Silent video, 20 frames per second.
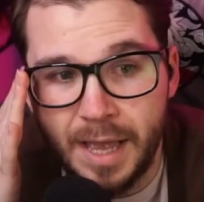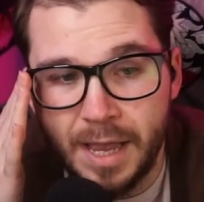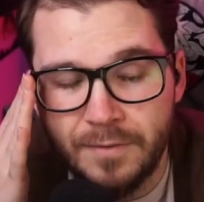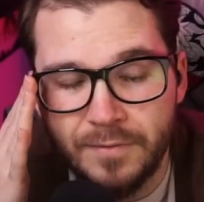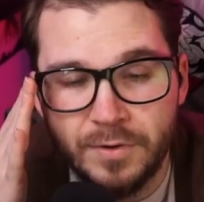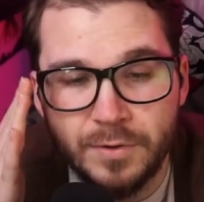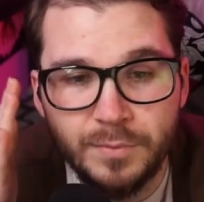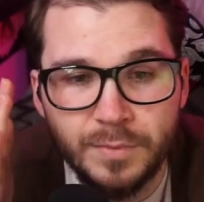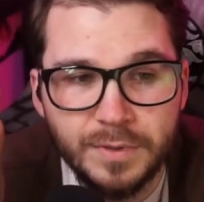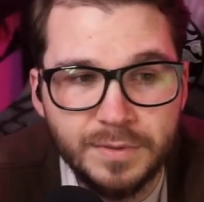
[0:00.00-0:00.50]

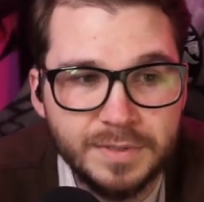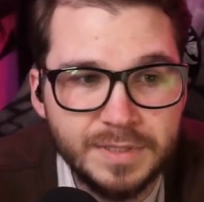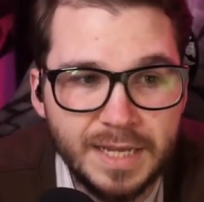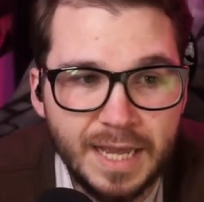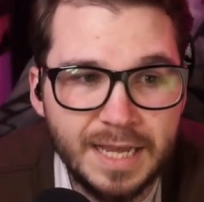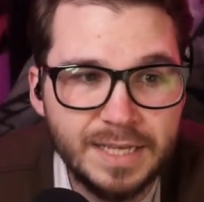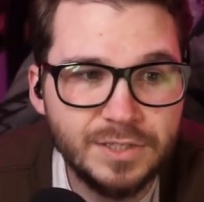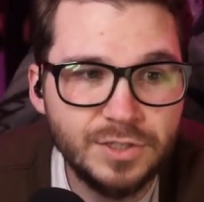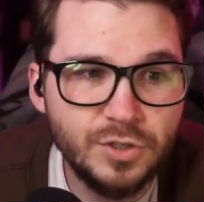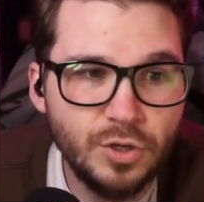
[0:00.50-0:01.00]
Everyone
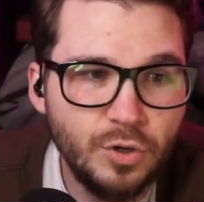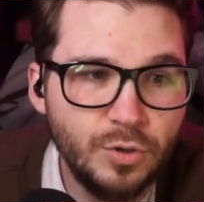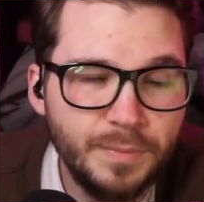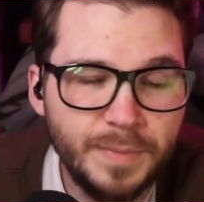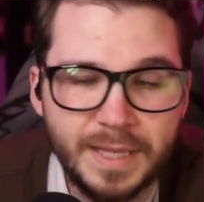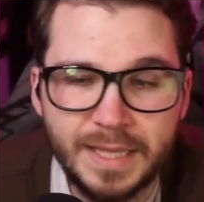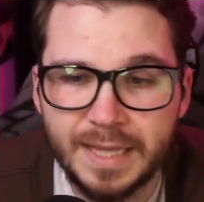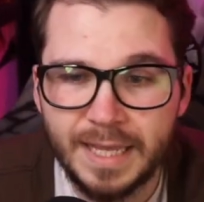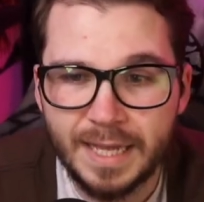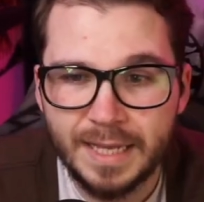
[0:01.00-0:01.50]
has told
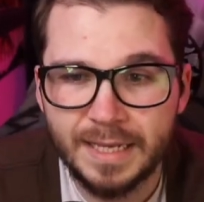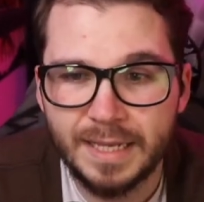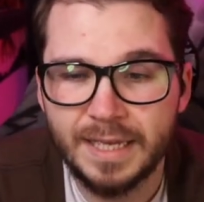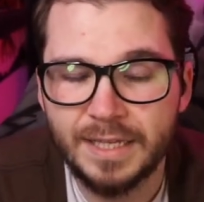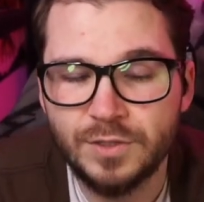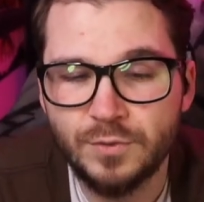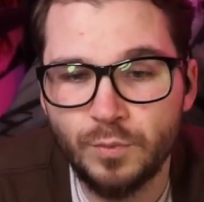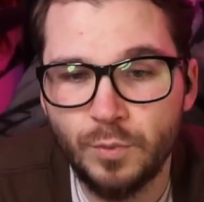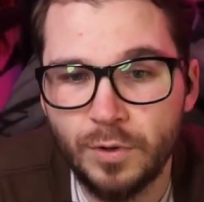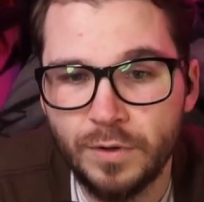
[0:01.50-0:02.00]
me that
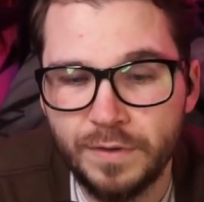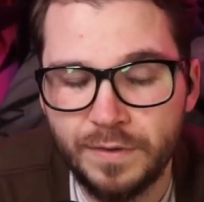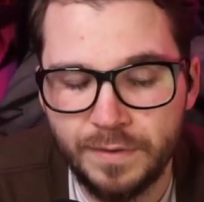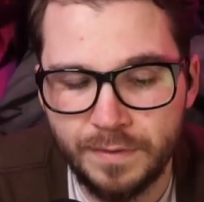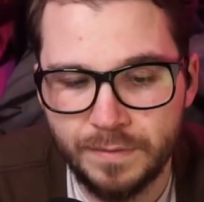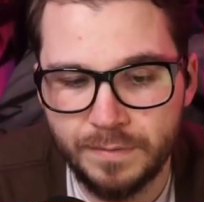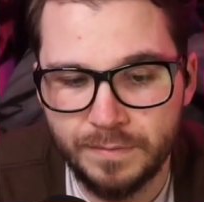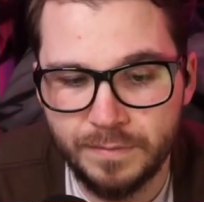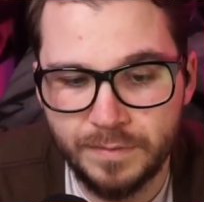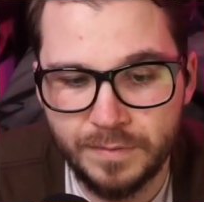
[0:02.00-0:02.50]
it's
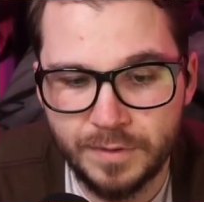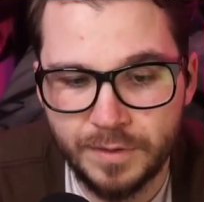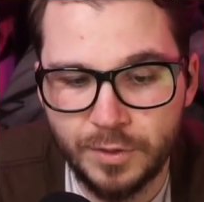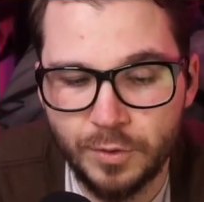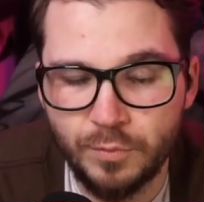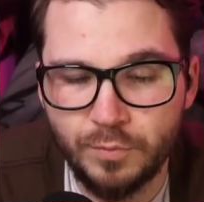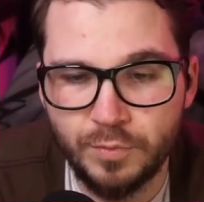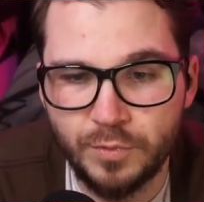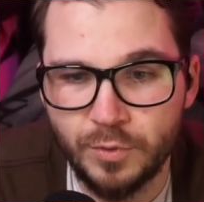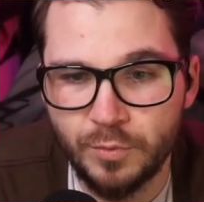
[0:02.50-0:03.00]
worth
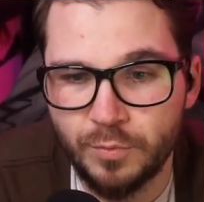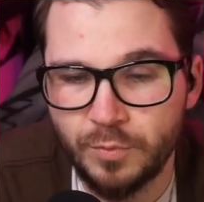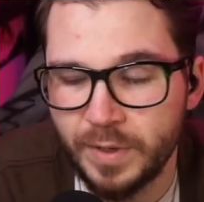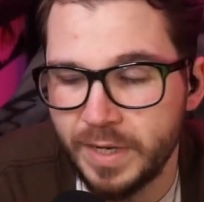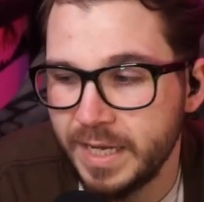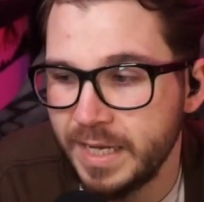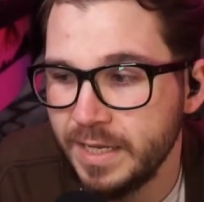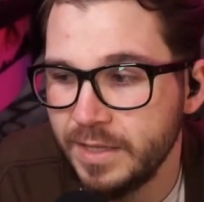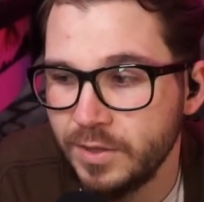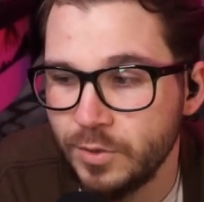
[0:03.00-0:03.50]
the, the
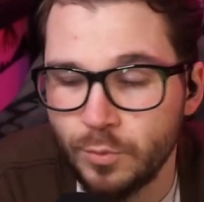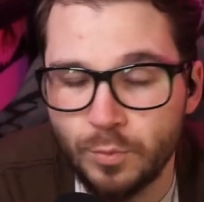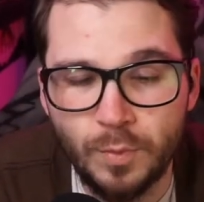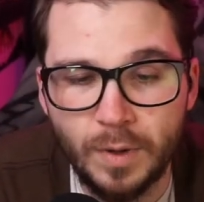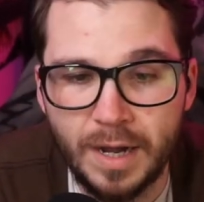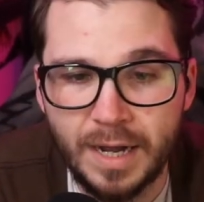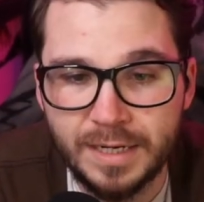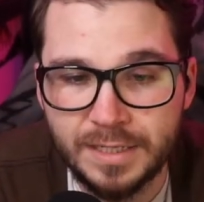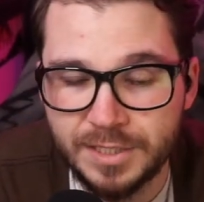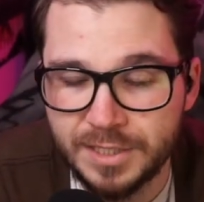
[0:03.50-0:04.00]
read, the
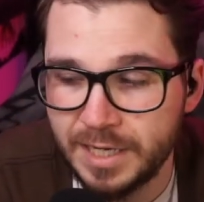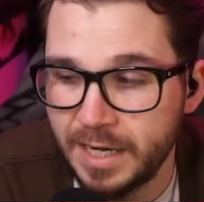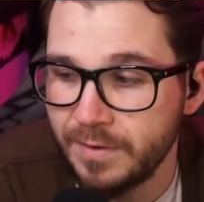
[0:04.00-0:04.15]
watch, and